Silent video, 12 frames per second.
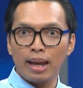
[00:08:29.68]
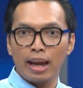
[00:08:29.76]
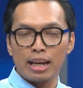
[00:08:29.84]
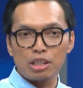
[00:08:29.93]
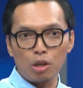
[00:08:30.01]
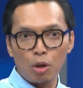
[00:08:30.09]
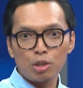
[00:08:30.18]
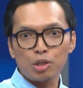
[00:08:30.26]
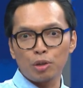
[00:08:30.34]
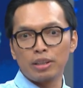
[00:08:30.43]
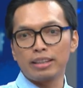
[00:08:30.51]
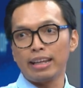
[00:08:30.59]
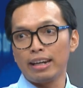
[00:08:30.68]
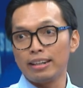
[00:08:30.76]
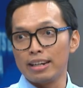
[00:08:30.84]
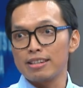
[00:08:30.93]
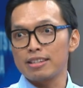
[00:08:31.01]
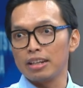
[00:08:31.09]
has also the
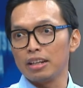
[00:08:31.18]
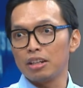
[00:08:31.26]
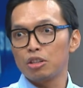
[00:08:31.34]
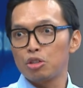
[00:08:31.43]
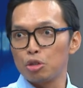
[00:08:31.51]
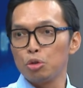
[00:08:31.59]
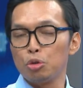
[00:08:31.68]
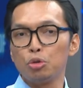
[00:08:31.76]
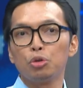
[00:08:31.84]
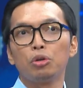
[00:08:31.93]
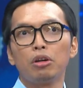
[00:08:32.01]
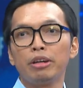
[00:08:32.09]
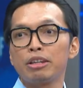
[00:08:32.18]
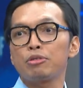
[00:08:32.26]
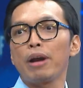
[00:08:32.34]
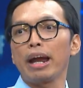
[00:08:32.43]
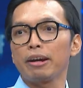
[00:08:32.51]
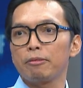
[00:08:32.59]
tendency to
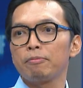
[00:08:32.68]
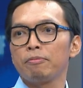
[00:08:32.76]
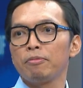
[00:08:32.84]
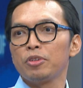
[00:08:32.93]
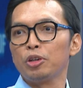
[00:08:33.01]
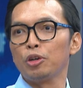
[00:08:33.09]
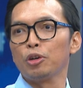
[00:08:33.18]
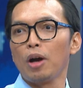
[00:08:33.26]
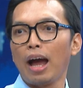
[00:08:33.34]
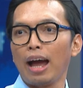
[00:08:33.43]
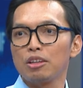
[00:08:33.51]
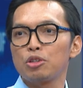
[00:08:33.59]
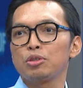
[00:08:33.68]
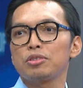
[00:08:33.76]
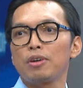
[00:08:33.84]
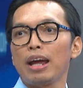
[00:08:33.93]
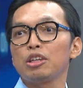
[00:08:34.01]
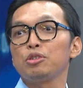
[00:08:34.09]
retract, you know, to
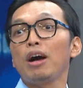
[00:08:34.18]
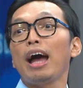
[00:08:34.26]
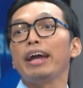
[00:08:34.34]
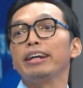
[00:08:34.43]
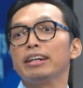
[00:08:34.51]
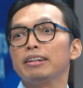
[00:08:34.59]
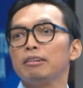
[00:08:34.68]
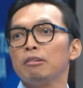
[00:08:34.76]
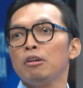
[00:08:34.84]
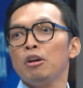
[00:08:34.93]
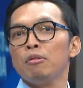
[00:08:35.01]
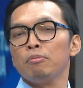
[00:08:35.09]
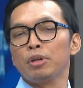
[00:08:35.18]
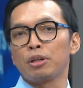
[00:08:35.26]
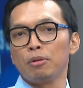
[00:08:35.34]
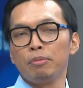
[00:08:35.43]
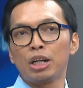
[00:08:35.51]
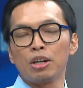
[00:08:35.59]
try to hide it, oh.
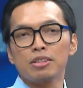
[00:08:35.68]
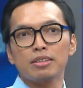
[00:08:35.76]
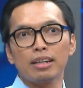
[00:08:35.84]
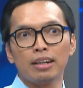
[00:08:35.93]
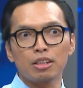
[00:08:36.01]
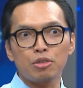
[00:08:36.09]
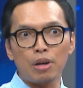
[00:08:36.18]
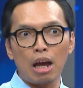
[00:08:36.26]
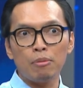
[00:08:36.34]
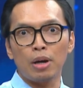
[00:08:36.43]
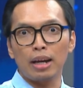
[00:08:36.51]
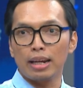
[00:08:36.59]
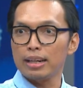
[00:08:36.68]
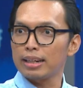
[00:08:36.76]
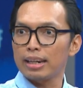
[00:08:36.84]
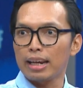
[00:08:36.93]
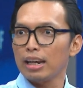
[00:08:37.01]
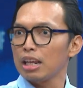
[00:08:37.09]
Beca because uh, trauma
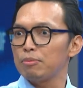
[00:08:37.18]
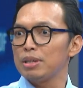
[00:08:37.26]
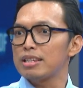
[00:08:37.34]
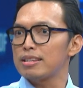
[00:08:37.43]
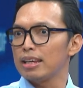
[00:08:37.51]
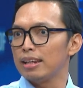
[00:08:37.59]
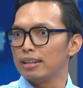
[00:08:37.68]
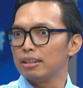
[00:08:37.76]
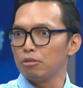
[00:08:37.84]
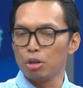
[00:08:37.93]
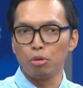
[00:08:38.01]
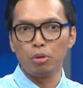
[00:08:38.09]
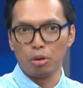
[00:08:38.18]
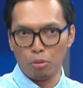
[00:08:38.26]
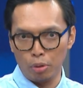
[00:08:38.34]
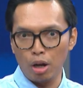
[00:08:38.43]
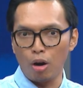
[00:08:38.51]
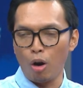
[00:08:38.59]
cannot be seen. We, we, mm.
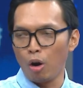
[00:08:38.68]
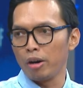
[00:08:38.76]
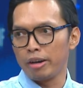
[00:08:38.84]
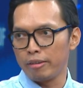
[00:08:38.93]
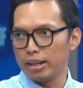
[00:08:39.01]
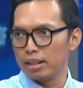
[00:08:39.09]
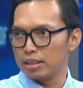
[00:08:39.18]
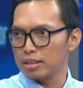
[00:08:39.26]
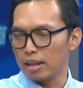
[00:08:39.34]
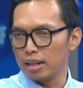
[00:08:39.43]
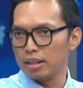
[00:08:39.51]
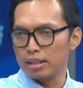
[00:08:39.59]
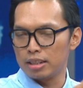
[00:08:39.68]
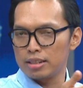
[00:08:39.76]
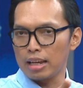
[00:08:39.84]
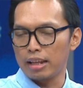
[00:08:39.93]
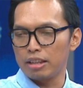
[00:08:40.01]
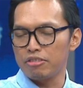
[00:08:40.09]
we are all agree in, in
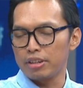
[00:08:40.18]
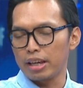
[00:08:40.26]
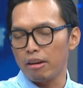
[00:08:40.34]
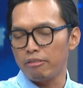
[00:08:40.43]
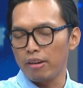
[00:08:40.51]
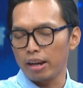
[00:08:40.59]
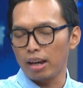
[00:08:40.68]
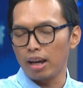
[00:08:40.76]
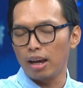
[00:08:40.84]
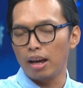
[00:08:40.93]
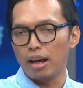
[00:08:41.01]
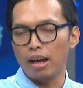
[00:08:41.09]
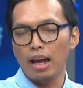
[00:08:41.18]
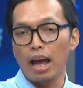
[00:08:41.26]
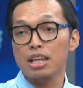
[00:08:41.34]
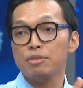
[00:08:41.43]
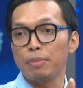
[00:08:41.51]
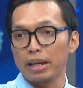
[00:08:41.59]
scientific effect, uh,
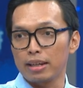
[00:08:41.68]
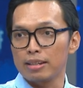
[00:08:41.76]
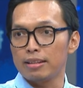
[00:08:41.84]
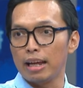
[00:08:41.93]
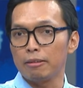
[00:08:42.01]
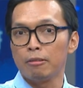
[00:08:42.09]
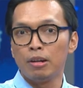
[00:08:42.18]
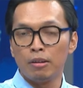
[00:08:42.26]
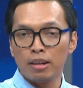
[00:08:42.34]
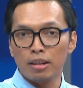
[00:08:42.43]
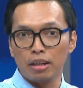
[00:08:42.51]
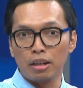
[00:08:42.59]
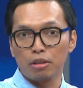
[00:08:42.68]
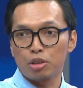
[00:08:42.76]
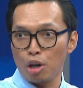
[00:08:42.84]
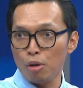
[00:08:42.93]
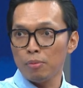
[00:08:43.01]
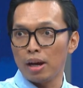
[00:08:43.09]
aspect is that uh,
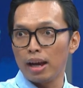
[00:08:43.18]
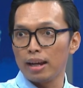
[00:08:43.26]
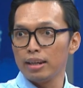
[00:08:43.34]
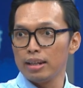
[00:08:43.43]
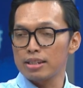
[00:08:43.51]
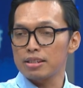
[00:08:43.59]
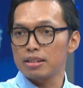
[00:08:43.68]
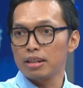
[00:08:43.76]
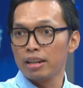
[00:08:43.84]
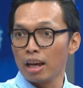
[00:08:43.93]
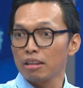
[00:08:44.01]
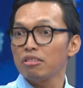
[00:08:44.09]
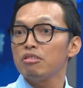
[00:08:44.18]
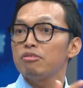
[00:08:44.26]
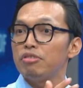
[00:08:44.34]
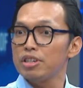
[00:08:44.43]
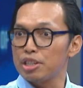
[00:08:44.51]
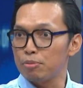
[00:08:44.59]
trauma is not
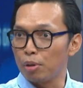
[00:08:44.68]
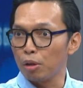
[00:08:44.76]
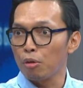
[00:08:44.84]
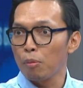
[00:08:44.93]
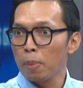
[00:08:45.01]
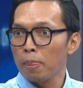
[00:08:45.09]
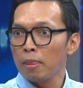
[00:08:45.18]
visible. Yeah.